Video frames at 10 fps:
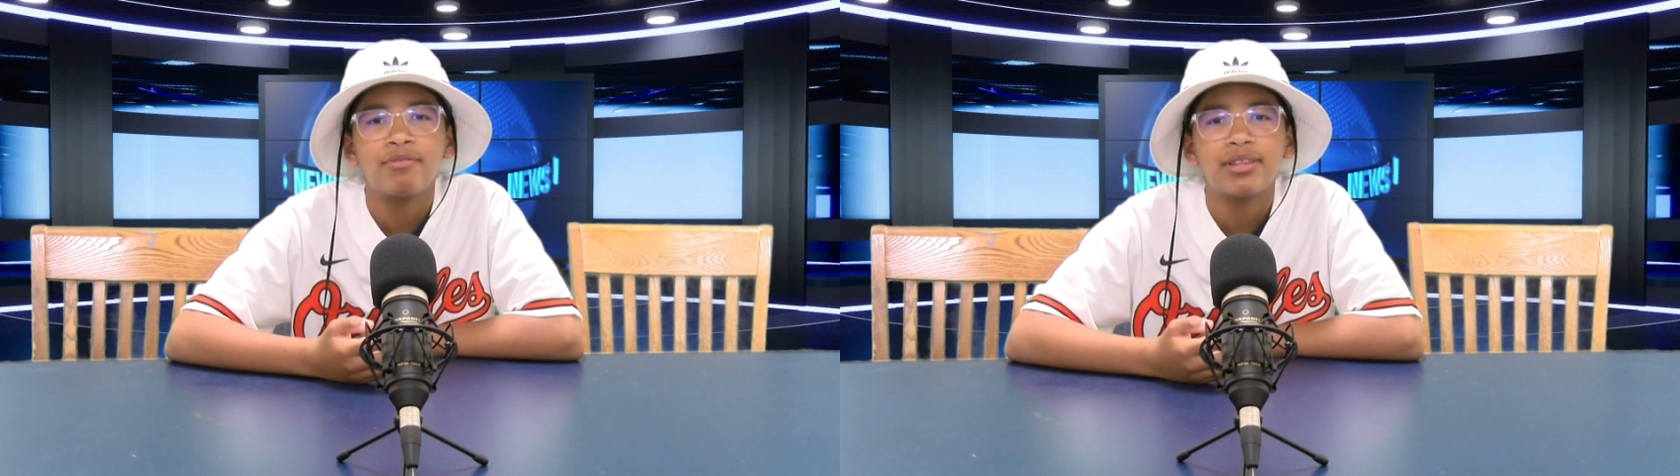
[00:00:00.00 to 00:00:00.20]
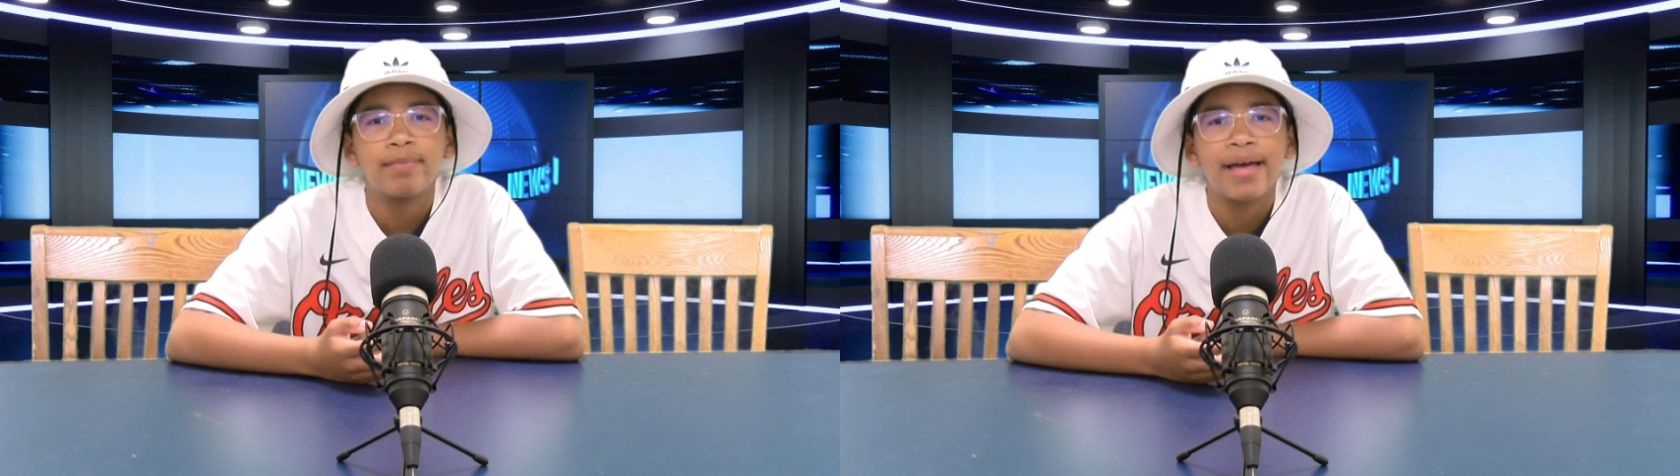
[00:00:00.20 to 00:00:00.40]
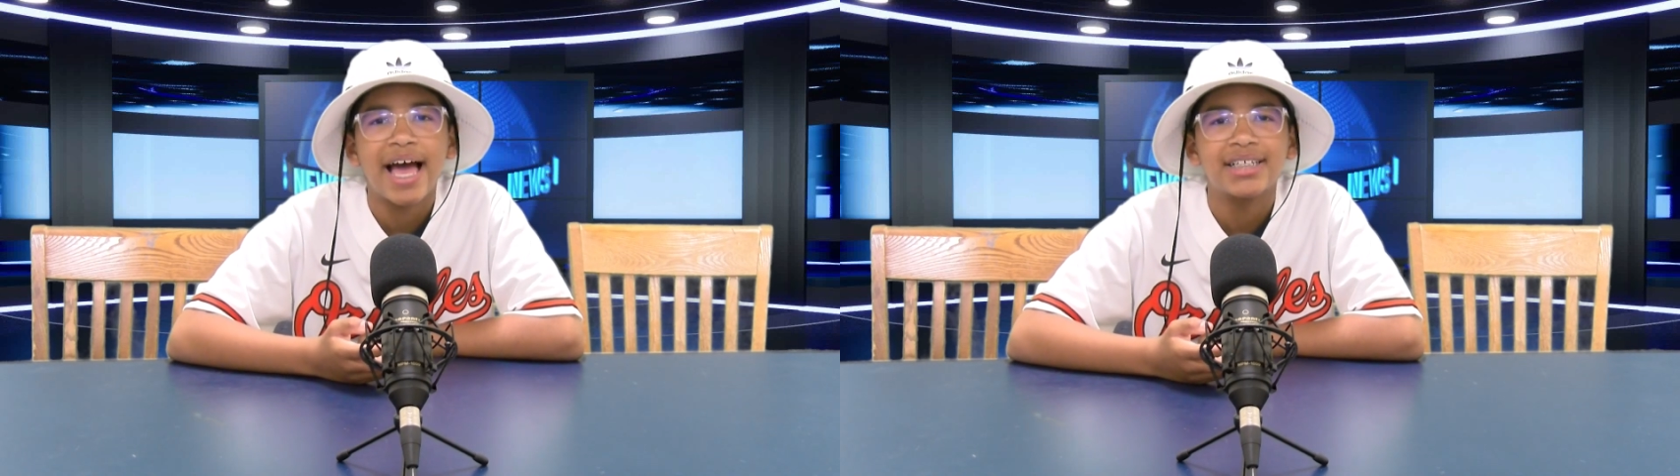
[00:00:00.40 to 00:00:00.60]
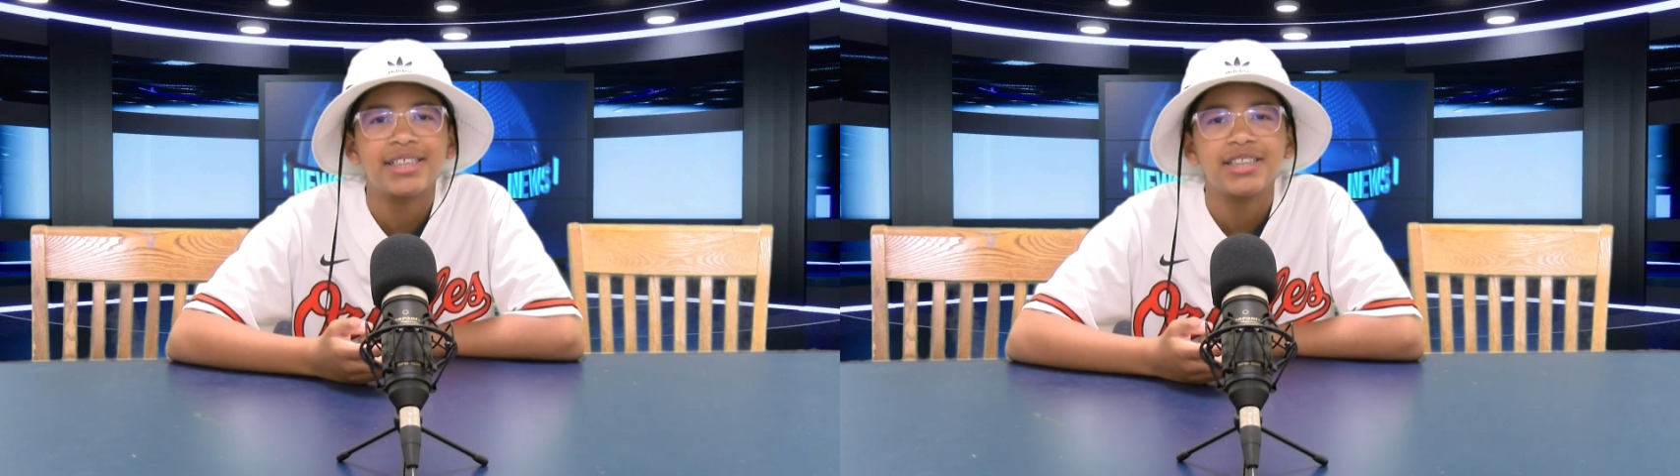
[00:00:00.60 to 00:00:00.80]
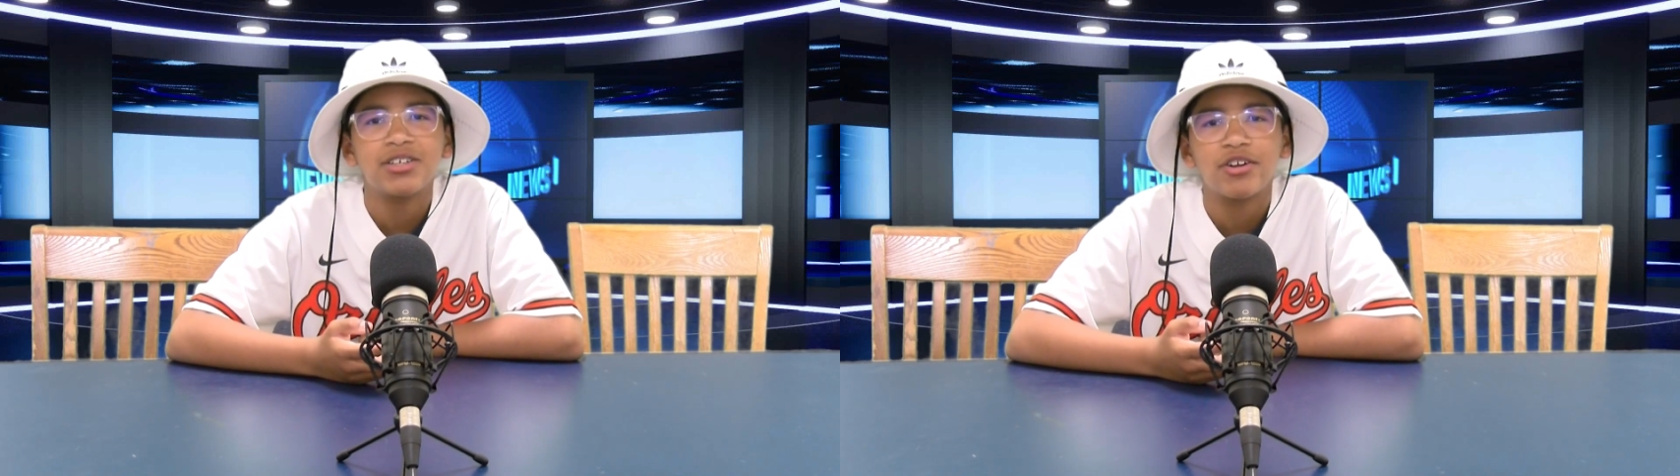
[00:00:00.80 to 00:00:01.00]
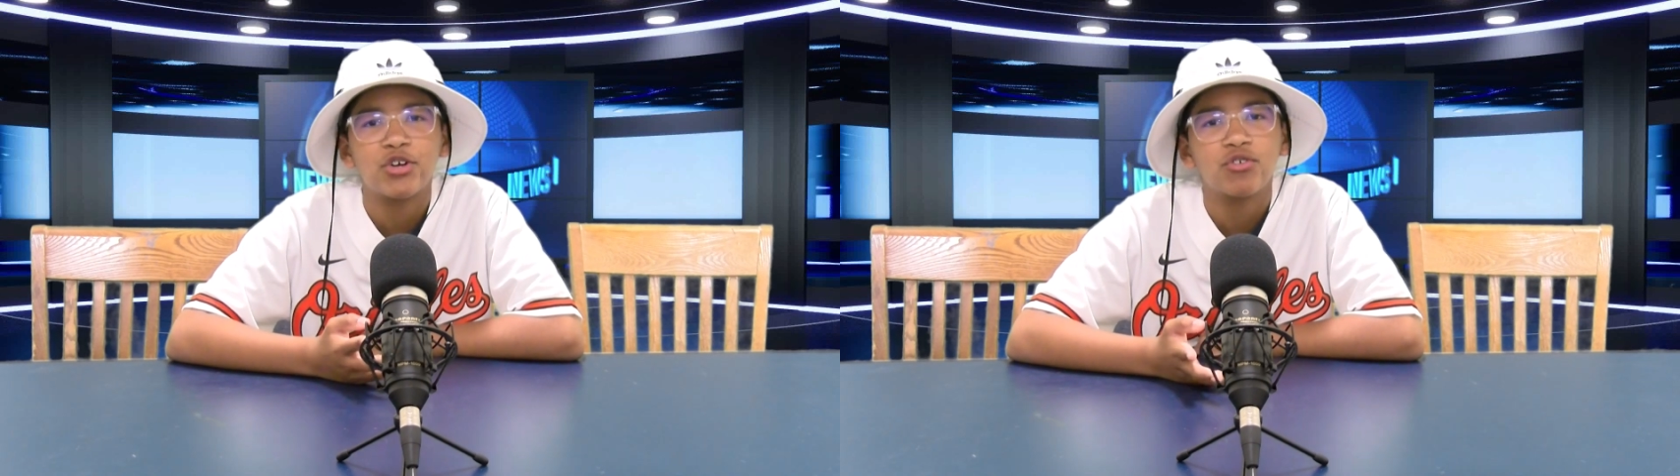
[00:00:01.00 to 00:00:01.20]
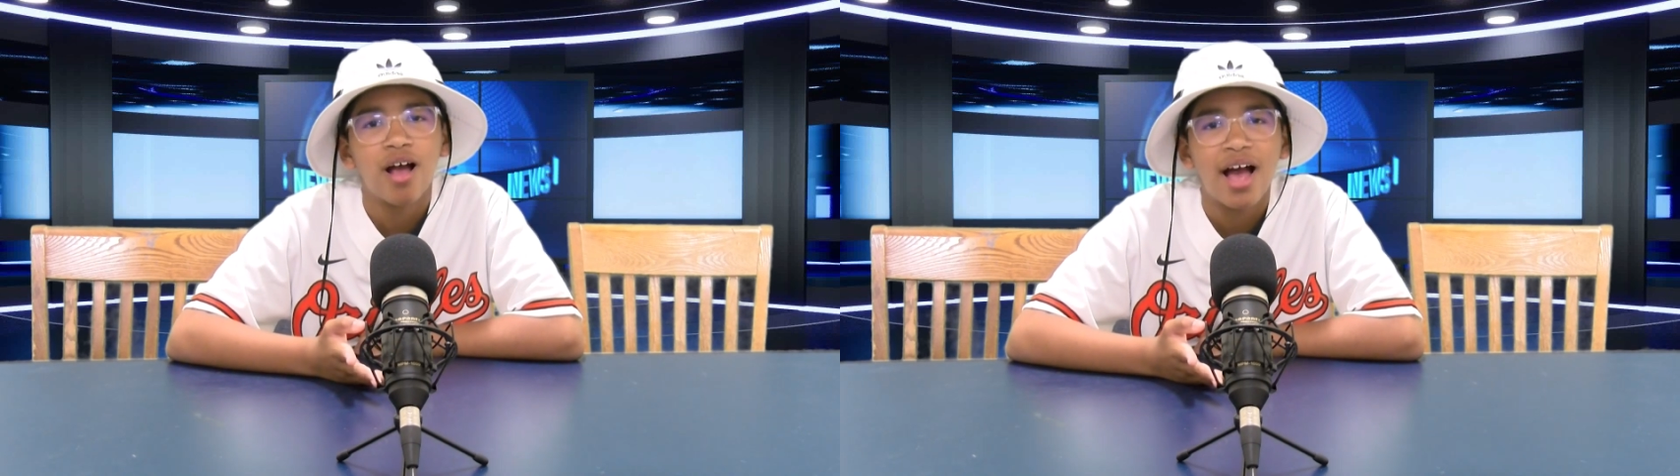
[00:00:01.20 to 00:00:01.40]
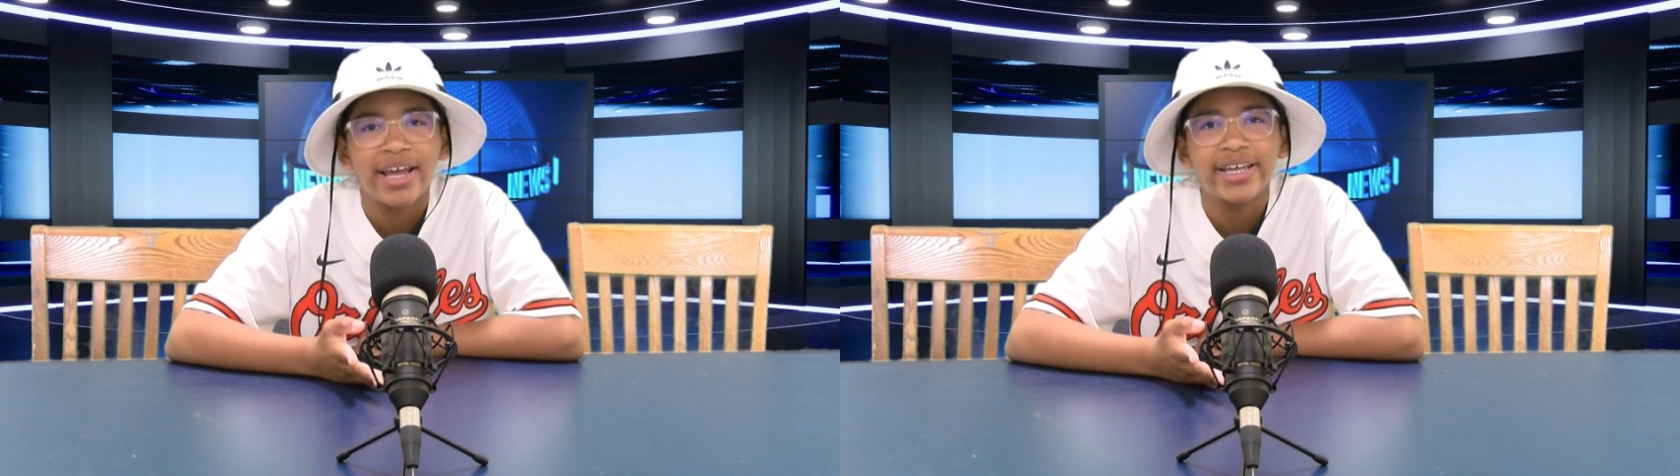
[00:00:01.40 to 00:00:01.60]
with the passion he started
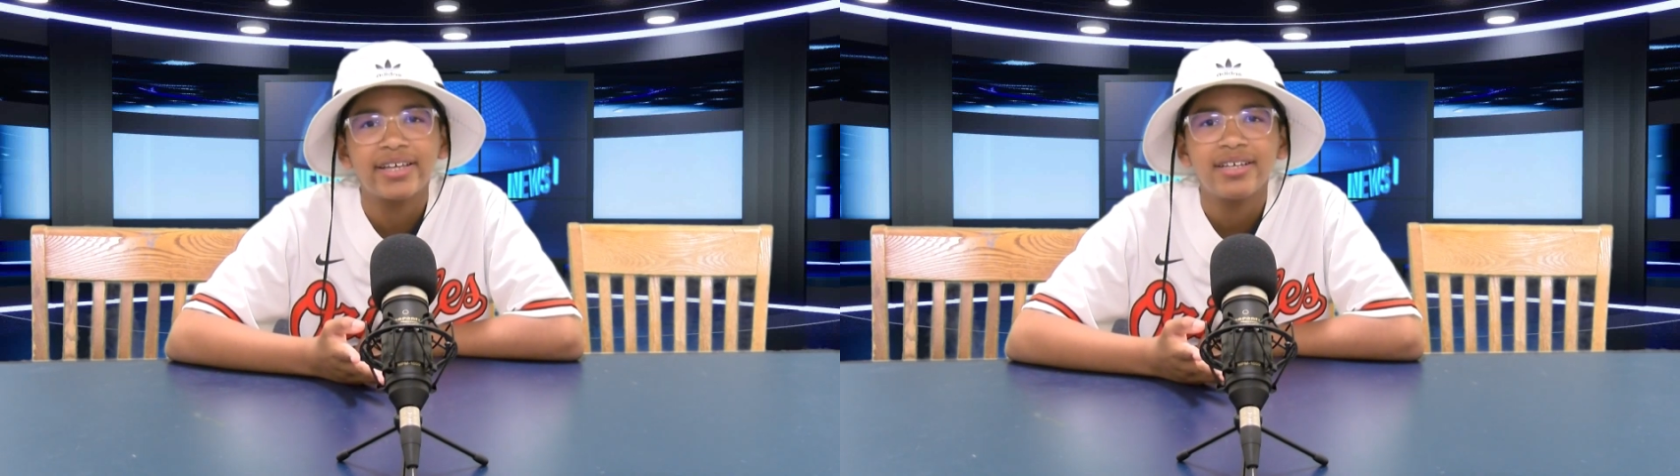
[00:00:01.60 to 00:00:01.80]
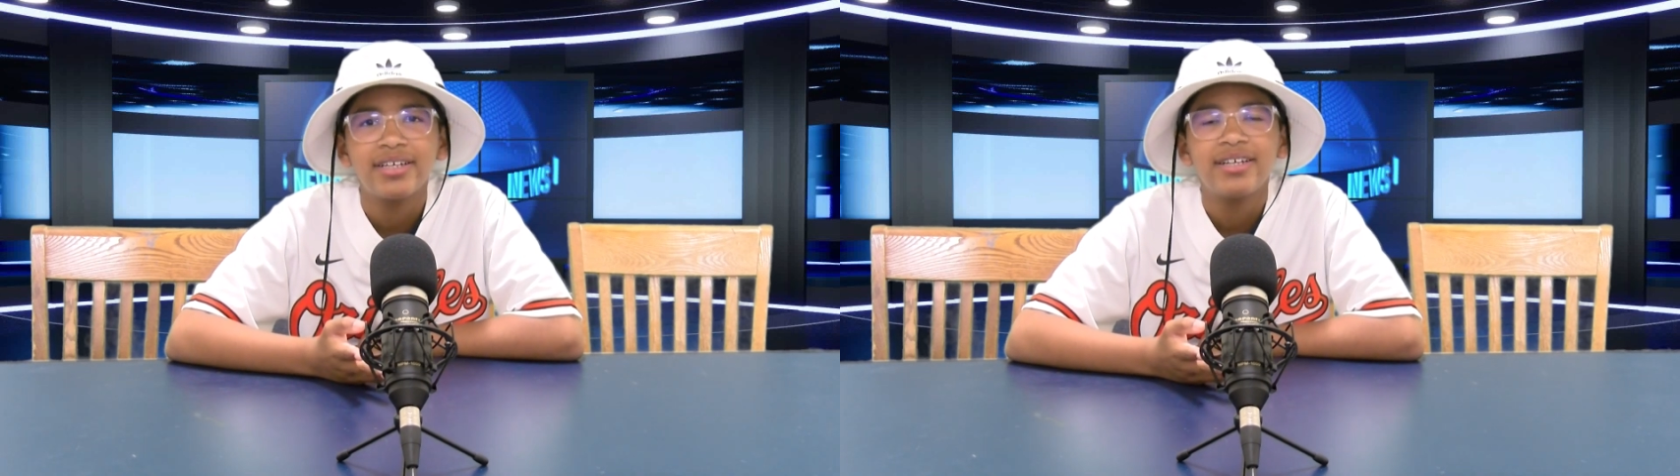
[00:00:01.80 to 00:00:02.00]
crying,